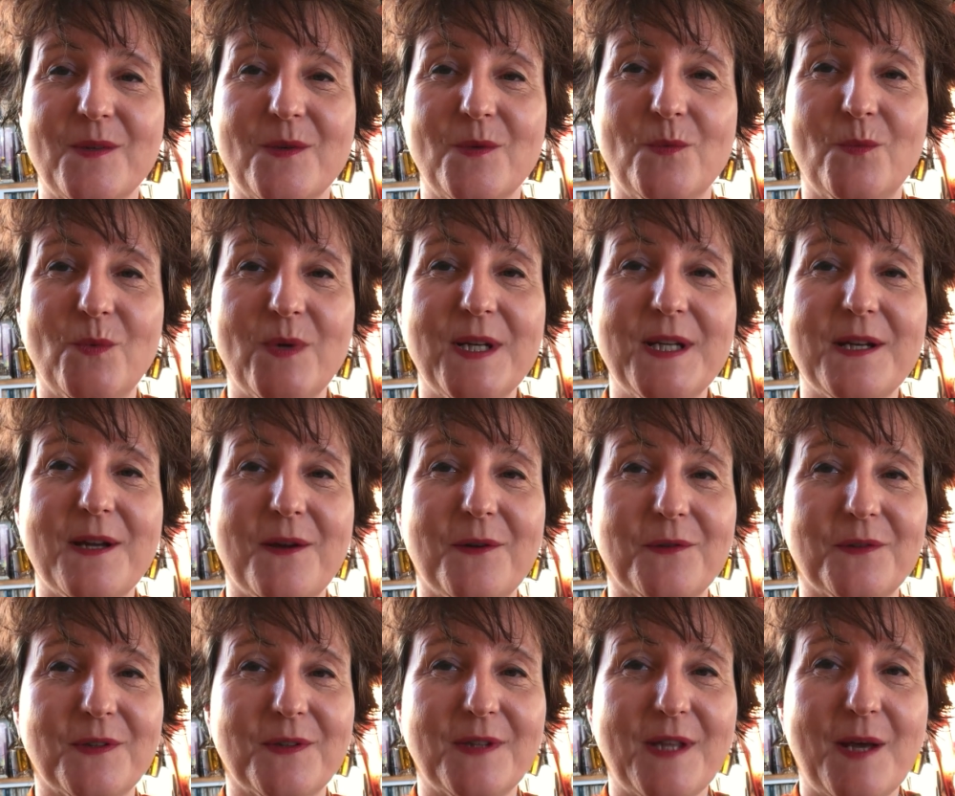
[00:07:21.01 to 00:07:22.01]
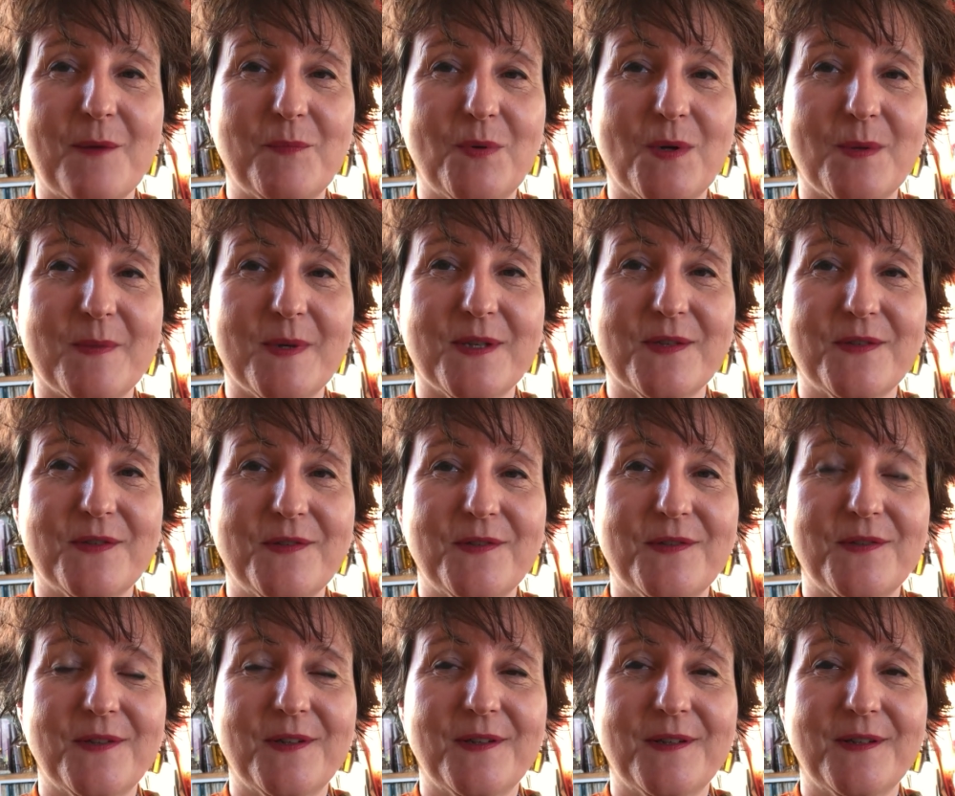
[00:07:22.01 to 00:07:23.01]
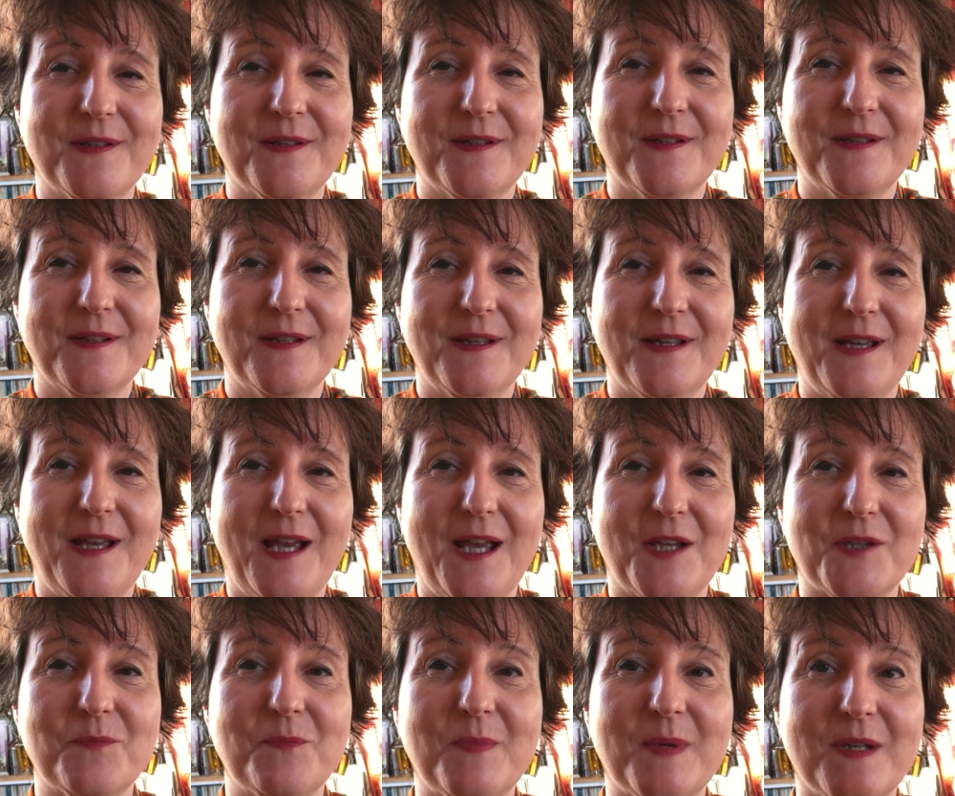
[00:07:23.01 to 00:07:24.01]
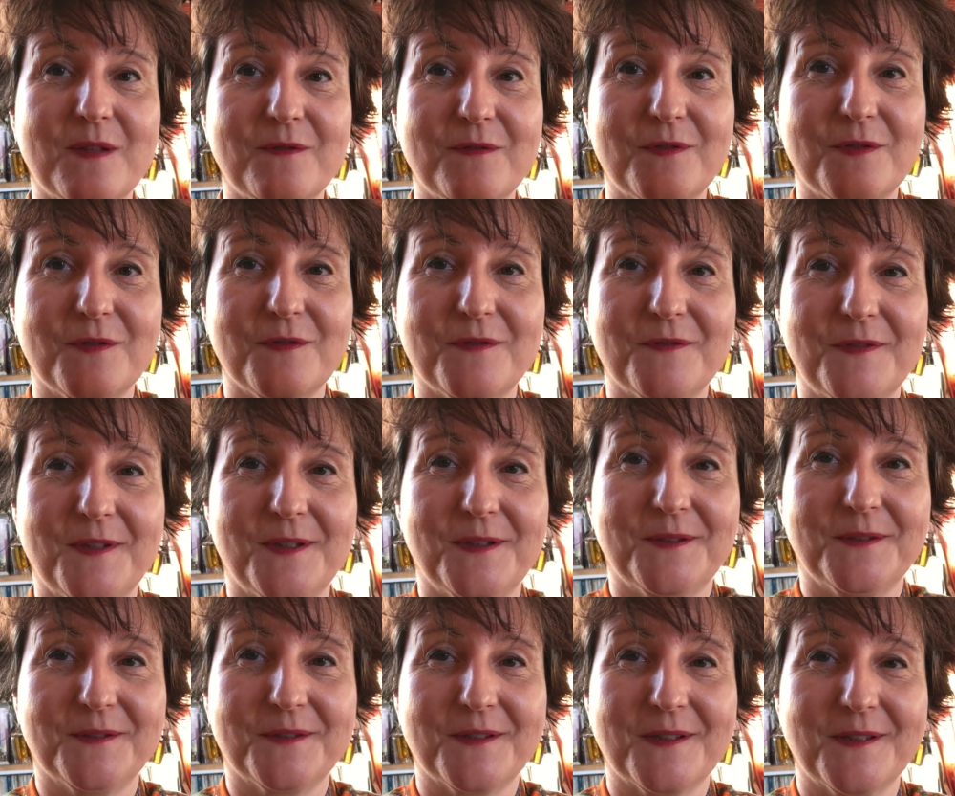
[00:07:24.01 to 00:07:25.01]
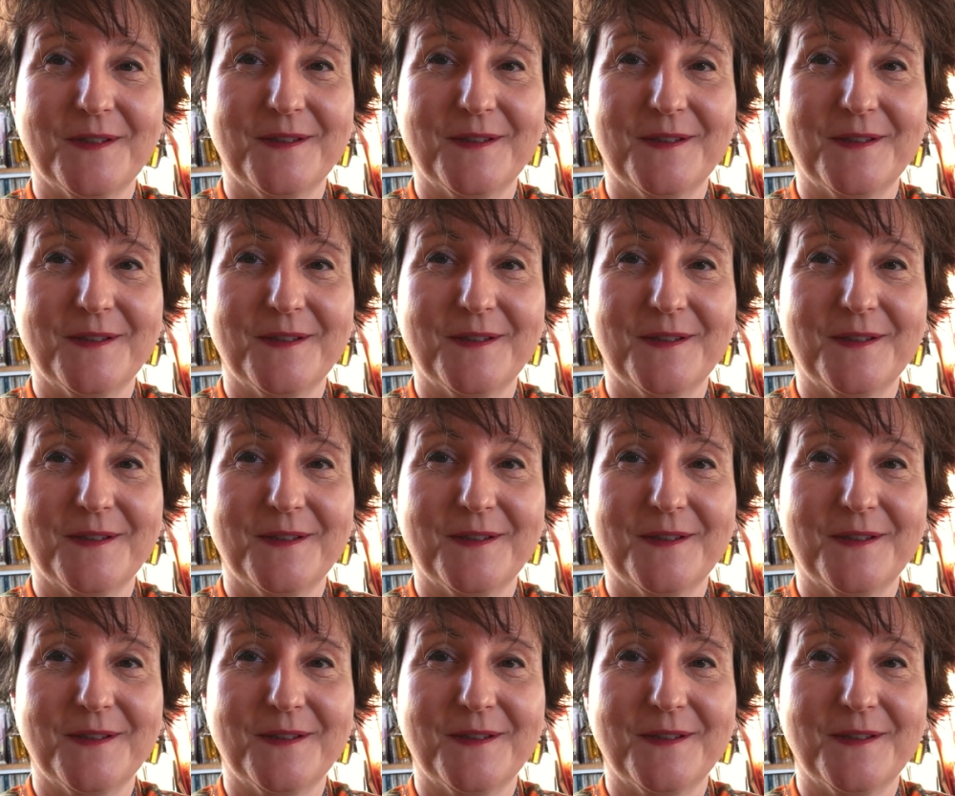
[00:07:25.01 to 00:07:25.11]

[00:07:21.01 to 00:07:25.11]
we know that that promise has been fulfilled.